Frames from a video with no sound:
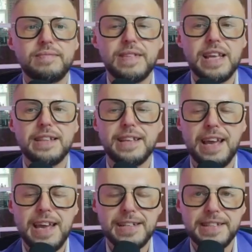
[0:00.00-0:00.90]
the,
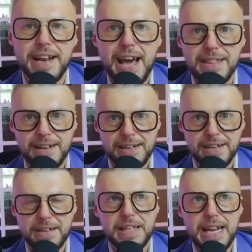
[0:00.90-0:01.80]
here's another
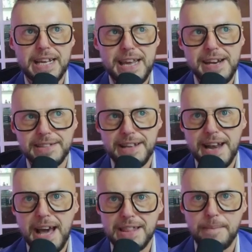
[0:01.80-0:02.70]
like here's
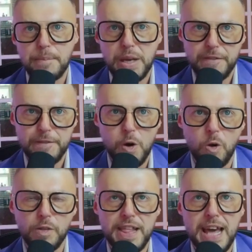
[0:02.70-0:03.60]
another
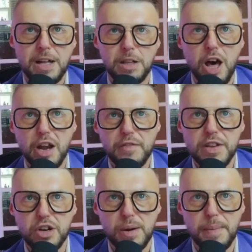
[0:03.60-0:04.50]
pitfall that a lot of
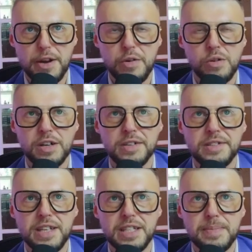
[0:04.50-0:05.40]
entrepreneurs,
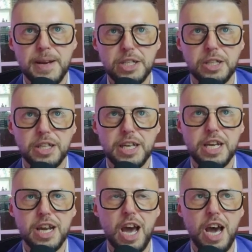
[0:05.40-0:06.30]
especially
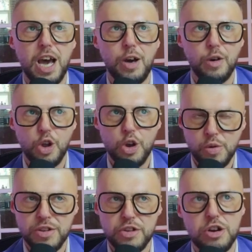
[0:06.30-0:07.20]
uh, new
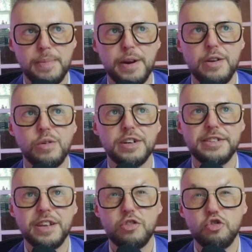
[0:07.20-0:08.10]
entrepreneurs,
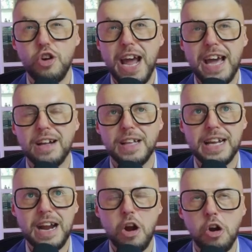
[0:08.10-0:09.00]
uh, try
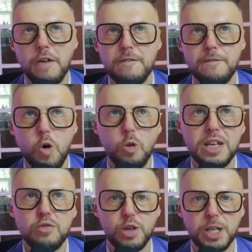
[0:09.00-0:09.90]
like are
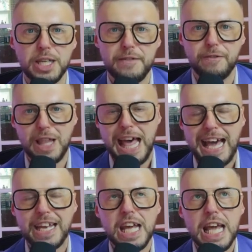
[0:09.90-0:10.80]
falling really
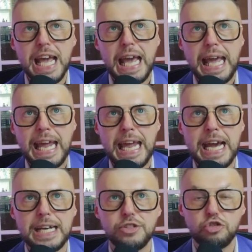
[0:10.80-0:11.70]
flat
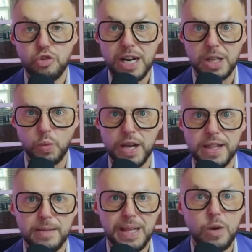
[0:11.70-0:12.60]
and struggle with.
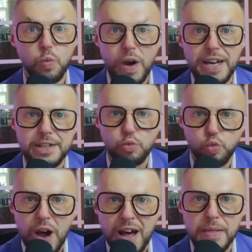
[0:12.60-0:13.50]
Like, what is
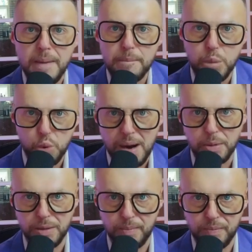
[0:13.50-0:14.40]
one problem